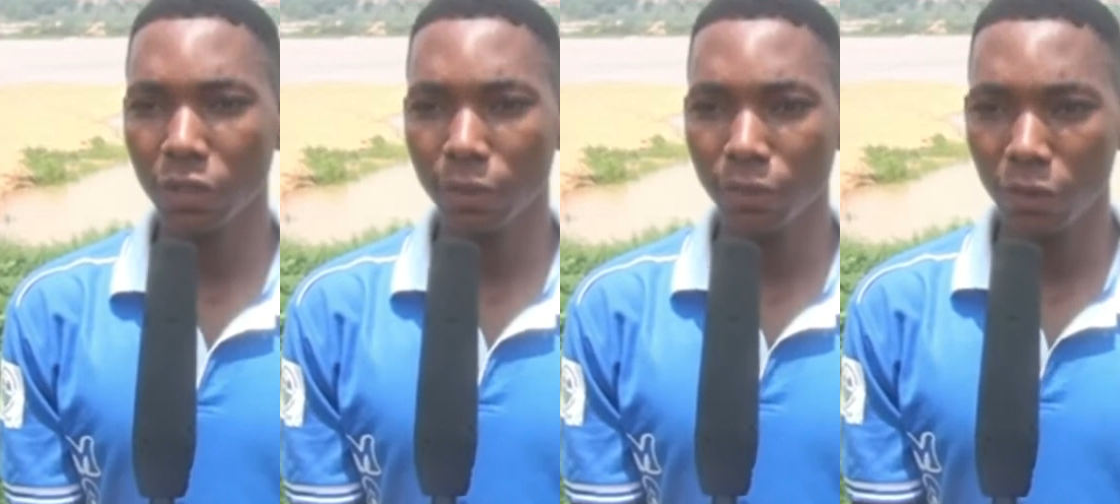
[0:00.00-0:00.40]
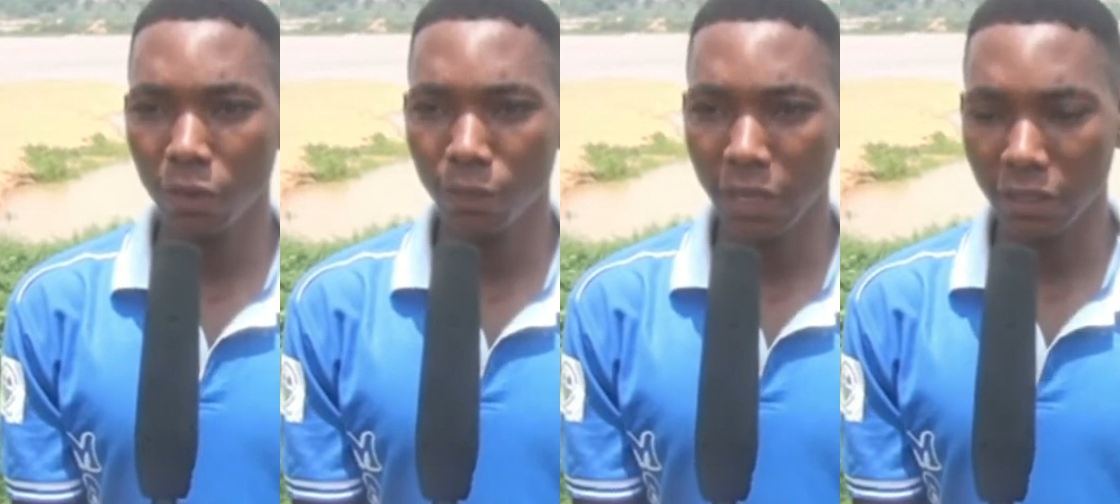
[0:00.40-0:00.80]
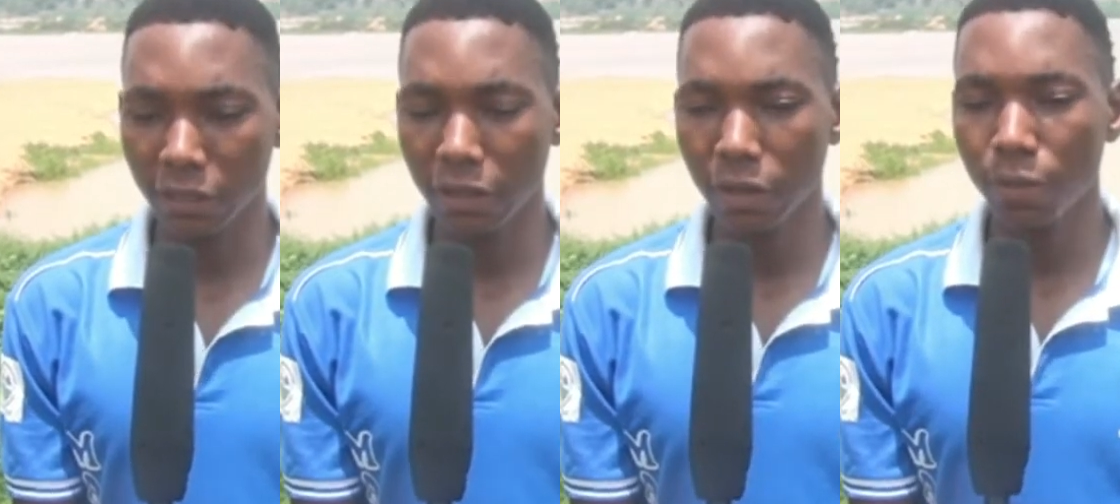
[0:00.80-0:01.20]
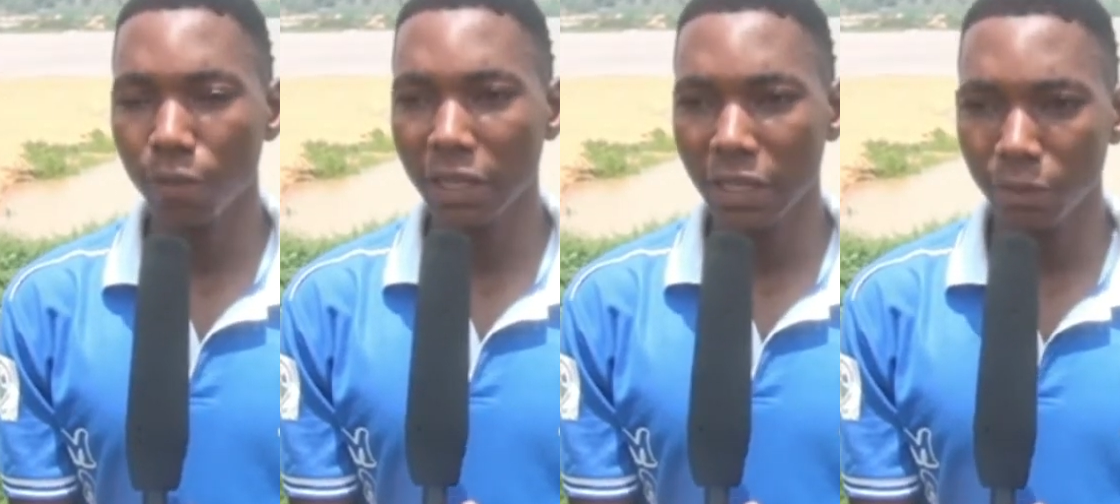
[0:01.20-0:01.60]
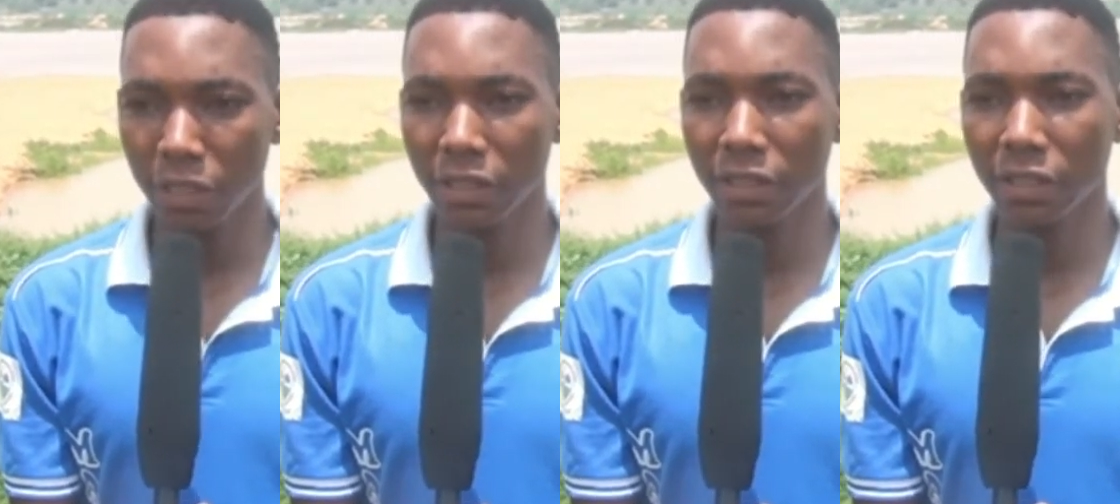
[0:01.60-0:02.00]
of River Benue Bank. My name
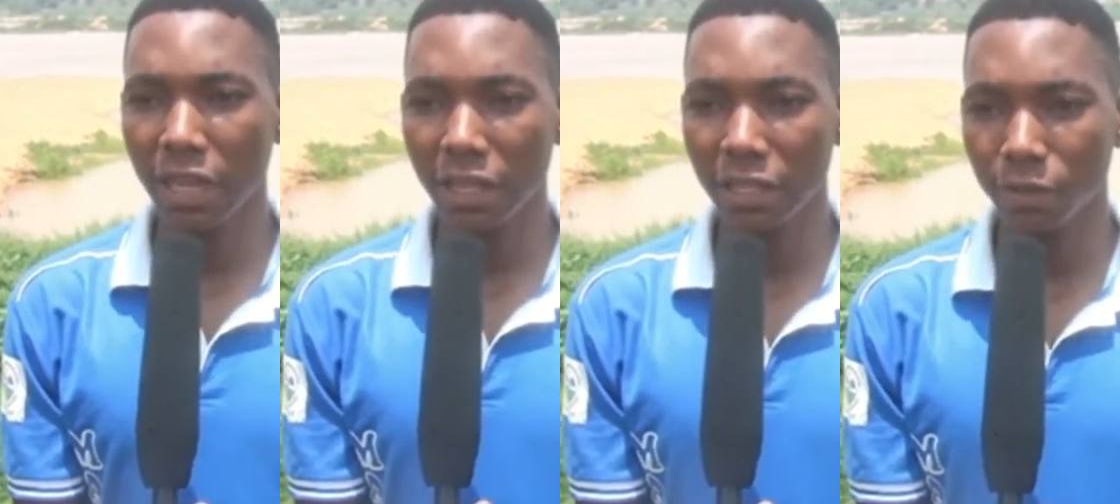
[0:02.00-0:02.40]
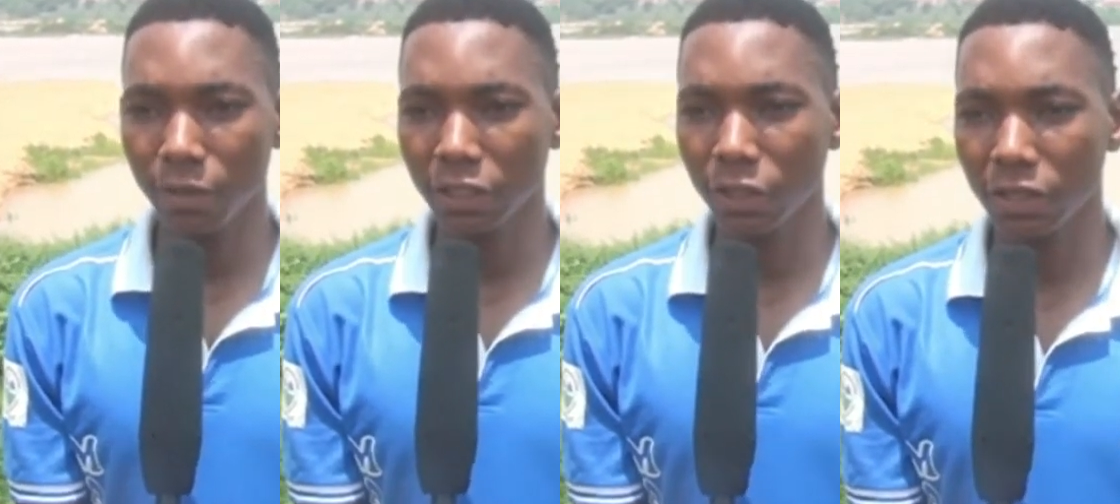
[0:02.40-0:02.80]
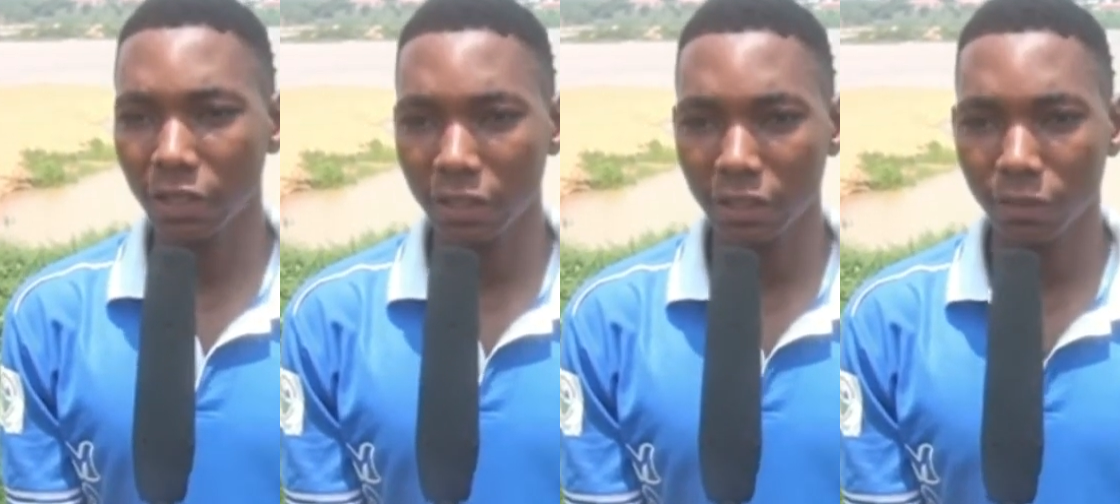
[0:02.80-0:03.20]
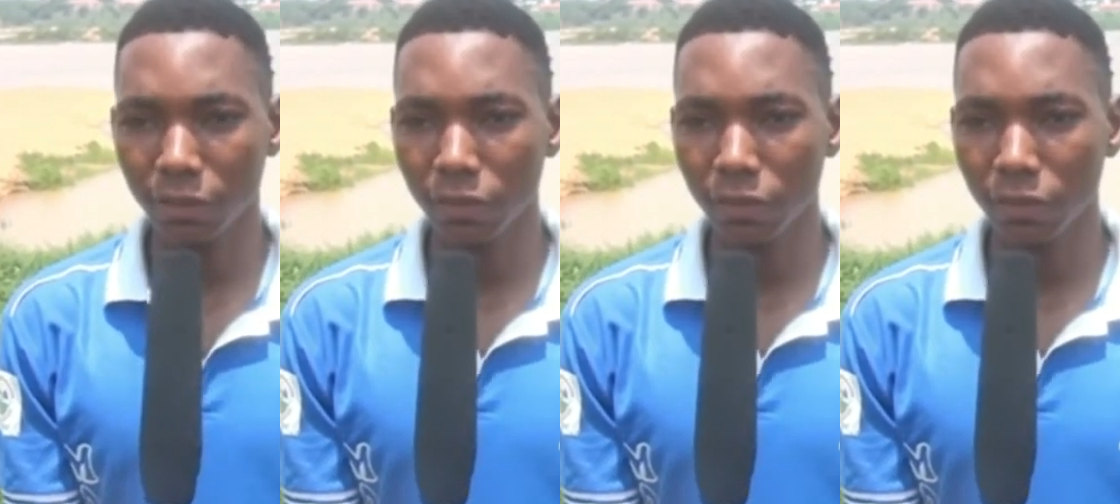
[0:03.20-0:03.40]
is Tahemba Justice.